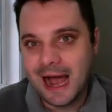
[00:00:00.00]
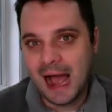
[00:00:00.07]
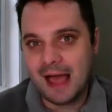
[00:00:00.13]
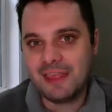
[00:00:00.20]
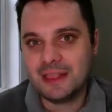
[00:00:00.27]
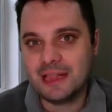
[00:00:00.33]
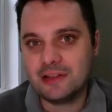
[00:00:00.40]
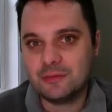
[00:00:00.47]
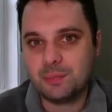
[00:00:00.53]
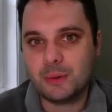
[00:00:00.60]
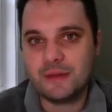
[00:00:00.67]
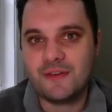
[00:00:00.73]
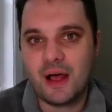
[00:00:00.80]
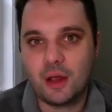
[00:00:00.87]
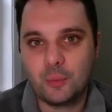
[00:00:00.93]
I think that's a
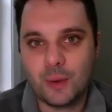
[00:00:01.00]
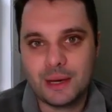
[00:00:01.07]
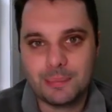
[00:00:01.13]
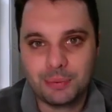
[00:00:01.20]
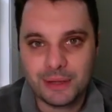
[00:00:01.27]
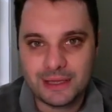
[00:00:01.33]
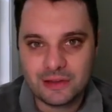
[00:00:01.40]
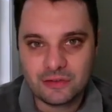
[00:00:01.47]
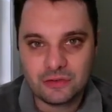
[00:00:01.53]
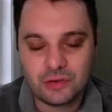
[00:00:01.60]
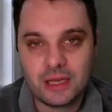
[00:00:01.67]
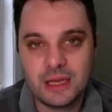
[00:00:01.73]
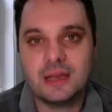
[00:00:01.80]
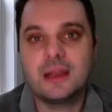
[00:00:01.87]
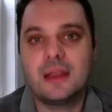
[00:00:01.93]
pretty valid way to play this
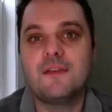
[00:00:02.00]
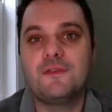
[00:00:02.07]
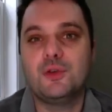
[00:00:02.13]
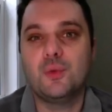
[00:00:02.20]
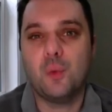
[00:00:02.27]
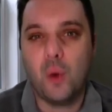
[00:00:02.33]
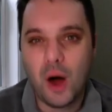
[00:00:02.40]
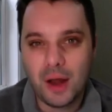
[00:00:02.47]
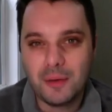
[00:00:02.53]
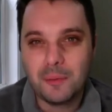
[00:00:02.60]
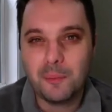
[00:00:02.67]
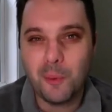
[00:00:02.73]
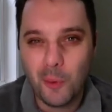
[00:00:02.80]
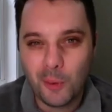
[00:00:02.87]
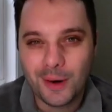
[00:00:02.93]
slate. If you want
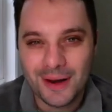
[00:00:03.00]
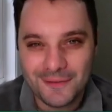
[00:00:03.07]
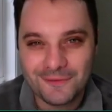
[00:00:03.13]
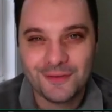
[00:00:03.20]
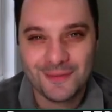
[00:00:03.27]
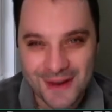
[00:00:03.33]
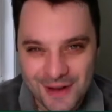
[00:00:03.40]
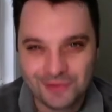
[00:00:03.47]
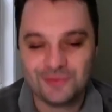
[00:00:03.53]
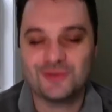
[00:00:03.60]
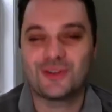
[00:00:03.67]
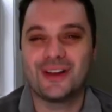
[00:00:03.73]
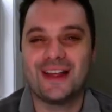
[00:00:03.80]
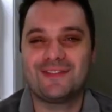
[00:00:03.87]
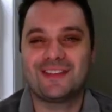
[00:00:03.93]
more information, you're
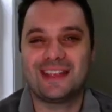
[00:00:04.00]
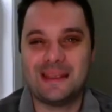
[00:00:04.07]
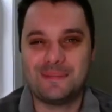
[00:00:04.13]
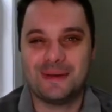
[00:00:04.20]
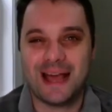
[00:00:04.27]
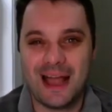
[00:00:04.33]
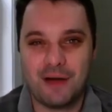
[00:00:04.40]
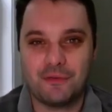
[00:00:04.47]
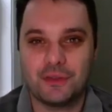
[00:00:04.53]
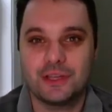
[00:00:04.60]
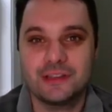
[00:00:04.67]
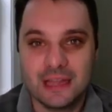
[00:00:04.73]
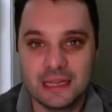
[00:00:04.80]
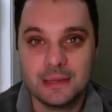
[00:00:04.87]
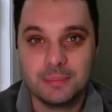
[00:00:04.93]
going to have to keep an eye out for the
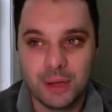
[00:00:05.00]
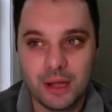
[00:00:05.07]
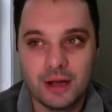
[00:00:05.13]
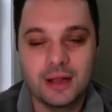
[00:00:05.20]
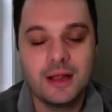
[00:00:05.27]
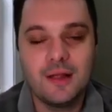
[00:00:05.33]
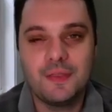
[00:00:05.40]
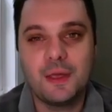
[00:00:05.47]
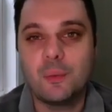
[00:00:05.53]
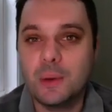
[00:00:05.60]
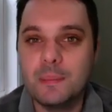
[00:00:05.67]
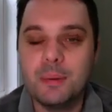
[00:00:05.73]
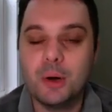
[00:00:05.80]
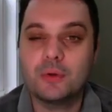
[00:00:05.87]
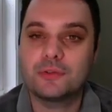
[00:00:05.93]
daily plug that we
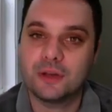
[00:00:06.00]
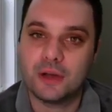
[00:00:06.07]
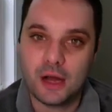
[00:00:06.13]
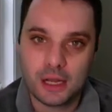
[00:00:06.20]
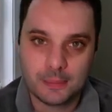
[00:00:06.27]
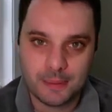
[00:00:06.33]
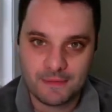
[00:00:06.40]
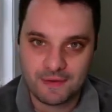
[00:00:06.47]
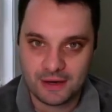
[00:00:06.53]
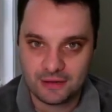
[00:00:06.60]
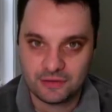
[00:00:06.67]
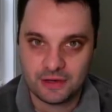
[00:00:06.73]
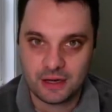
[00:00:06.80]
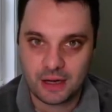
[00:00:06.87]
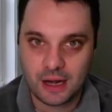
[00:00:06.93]
post at
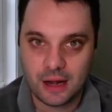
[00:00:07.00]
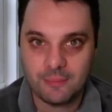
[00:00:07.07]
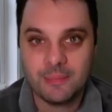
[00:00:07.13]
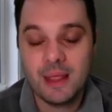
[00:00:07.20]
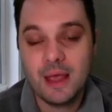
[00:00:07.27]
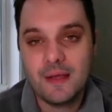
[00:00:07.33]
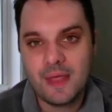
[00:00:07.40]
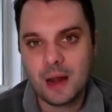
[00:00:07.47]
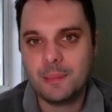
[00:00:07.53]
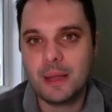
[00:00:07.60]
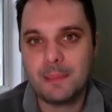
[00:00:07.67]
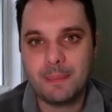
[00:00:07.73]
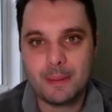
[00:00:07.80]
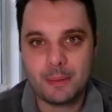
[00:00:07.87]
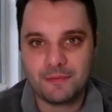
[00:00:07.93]
OccupyFantasy.com. That'll be
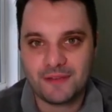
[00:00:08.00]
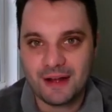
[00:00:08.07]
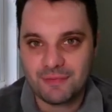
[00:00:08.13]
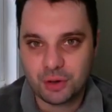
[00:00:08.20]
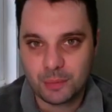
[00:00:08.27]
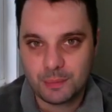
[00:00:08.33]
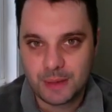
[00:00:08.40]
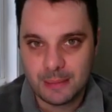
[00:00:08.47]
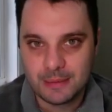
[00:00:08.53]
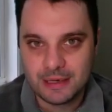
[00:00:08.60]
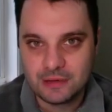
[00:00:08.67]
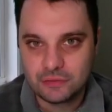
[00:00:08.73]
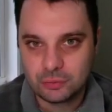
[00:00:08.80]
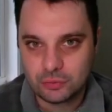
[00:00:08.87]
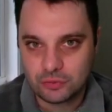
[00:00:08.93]
up by about 5:30 p.m.
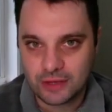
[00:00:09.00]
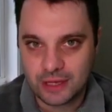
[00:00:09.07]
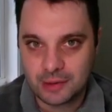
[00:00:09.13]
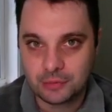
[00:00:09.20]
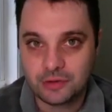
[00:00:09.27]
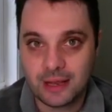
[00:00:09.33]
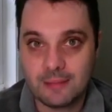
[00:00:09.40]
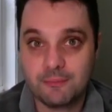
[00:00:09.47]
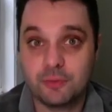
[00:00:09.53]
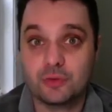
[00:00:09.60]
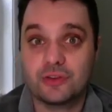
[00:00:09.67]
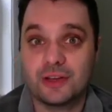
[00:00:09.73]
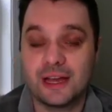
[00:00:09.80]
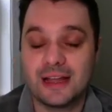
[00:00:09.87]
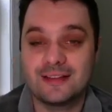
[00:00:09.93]
Eastern Standard Time for
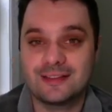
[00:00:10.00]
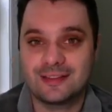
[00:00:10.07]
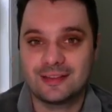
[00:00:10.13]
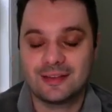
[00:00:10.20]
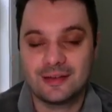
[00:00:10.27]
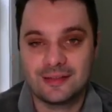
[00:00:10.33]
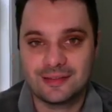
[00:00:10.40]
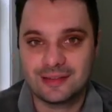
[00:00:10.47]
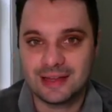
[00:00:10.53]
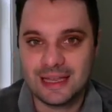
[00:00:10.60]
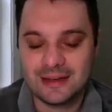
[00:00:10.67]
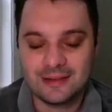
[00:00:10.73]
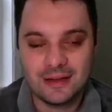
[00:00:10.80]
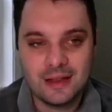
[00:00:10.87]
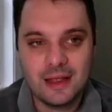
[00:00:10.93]
tonight's
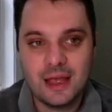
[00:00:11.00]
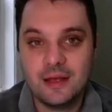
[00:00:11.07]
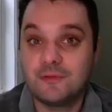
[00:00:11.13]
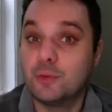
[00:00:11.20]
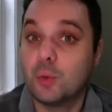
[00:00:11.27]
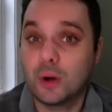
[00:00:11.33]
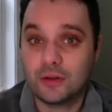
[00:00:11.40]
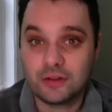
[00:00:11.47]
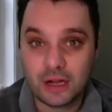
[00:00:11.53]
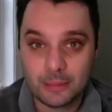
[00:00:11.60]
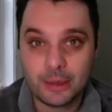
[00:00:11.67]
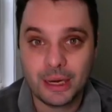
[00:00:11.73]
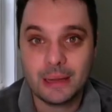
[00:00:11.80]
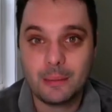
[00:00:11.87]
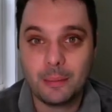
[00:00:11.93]
slate. If you want to talk
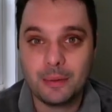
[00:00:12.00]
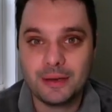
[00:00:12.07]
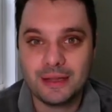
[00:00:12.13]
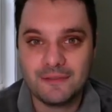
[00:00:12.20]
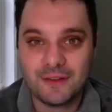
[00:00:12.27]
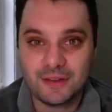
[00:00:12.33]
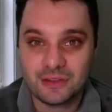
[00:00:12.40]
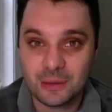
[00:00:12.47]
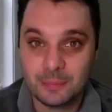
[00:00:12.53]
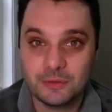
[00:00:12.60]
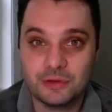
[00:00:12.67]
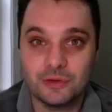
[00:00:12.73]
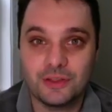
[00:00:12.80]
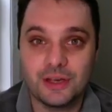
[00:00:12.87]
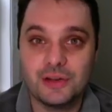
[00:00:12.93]
about MLB DFS up
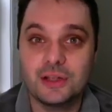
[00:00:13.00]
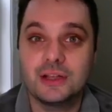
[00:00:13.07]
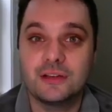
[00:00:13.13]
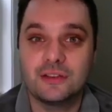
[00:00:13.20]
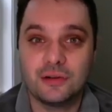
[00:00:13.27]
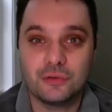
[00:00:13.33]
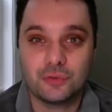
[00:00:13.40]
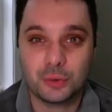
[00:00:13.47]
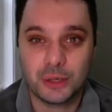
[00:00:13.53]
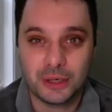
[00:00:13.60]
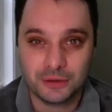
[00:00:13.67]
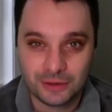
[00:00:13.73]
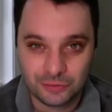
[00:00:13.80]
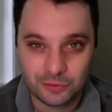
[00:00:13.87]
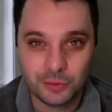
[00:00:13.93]
until then, you can consider joining our
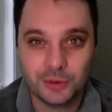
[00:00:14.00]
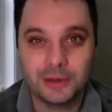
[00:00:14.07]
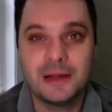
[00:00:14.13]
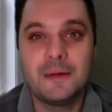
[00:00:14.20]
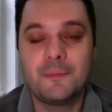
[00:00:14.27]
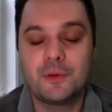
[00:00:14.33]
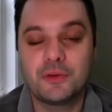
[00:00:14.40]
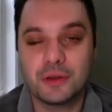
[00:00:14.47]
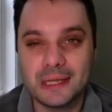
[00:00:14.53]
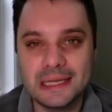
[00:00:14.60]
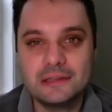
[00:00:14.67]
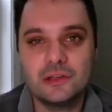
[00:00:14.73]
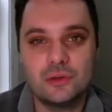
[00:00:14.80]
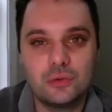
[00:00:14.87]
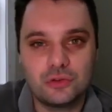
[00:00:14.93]
Discord. There's a
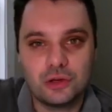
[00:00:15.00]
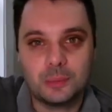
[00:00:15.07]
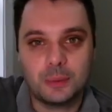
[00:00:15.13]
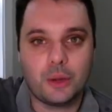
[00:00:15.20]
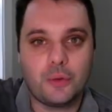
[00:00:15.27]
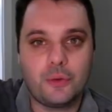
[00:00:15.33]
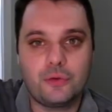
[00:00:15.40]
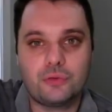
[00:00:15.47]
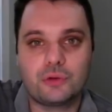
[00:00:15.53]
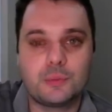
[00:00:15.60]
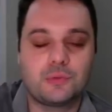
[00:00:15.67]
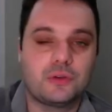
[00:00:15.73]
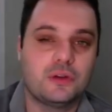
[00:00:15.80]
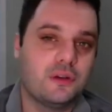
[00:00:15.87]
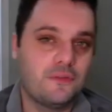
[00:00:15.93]
link to do so below the
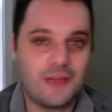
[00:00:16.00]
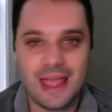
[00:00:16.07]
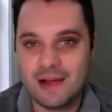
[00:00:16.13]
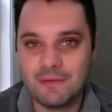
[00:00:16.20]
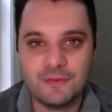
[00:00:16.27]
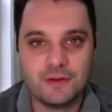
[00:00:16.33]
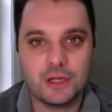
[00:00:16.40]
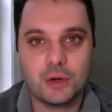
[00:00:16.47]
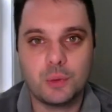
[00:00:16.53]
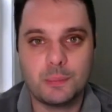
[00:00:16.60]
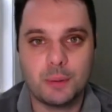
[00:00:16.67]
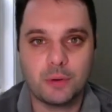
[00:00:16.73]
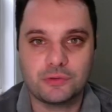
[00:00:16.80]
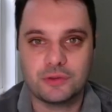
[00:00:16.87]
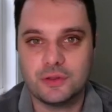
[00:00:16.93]
description of every video we
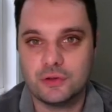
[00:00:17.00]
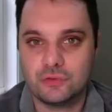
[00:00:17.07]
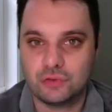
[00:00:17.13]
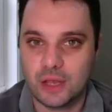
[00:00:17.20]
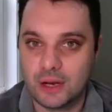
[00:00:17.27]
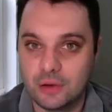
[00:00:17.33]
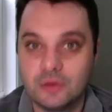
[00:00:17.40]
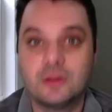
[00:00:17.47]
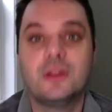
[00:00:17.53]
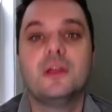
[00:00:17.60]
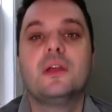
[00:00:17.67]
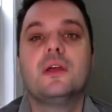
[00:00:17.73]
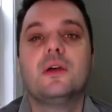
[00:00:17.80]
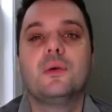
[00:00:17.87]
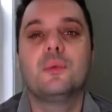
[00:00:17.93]
post in this channel.
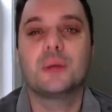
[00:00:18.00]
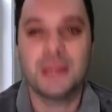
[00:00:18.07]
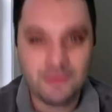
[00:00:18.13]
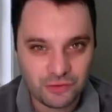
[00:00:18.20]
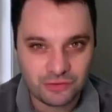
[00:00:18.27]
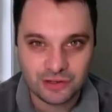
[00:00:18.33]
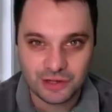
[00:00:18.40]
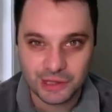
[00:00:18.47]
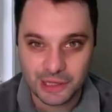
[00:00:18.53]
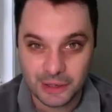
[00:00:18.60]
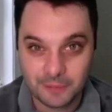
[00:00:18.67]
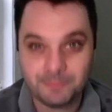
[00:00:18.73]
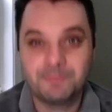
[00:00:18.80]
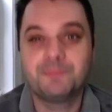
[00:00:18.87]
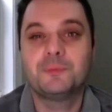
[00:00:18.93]
We'd love to see you in
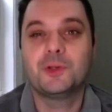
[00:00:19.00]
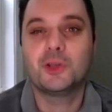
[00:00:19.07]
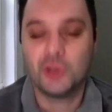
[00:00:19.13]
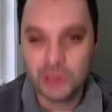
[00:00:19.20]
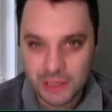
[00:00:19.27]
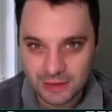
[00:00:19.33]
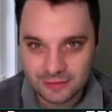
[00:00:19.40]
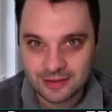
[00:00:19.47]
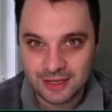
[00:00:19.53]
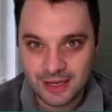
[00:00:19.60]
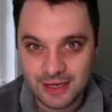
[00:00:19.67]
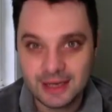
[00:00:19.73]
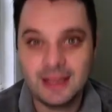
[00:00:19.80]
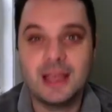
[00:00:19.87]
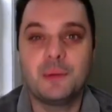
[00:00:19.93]
there. Good luck
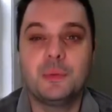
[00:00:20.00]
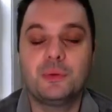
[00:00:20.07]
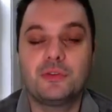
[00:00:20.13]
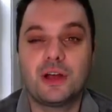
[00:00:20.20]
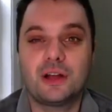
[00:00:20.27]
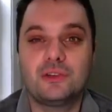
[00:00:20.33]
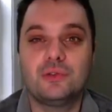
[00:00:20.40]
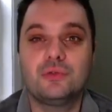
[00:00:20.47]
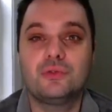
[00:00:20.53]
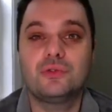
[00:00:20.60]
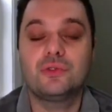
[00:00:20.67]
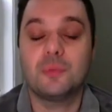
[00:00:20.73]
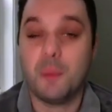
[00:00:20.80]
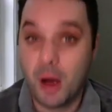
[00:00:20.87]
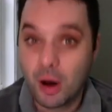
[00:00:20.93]
tonight. We'll talk to you
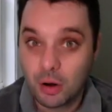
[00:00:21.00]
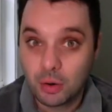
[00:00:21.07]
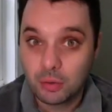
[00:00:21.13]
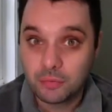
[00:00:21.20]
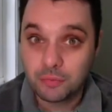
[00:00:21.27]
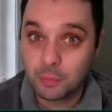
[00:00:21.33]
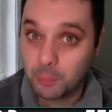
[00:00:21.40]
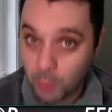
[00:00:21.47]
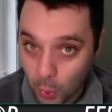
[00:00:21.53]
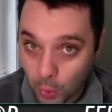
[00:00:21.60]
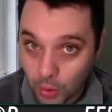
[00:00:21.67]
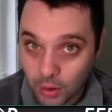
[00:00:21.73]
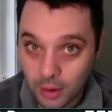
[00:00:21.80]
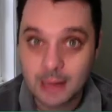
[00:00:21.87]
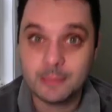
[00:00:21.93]
tomorrow for
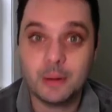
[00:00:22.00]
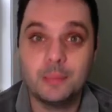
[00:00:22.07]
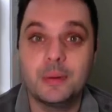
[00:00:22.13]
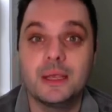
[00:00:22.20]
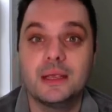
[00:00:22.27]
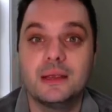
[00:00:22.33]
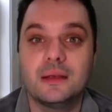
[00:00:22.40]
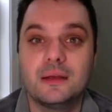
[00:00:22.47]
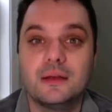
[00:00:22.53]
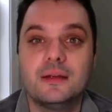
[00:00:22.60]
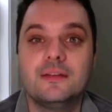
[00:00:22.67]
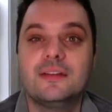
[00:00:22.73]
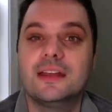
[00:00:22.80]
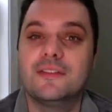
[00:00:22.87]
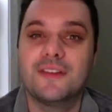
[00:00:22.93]
more MLB
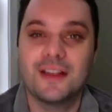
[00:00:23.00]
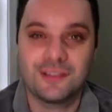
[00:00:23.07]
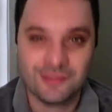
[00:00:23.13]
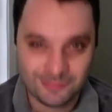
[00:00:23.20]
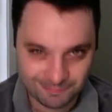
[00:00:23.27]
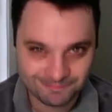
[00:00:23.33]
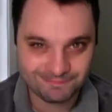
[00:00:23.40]
DFS.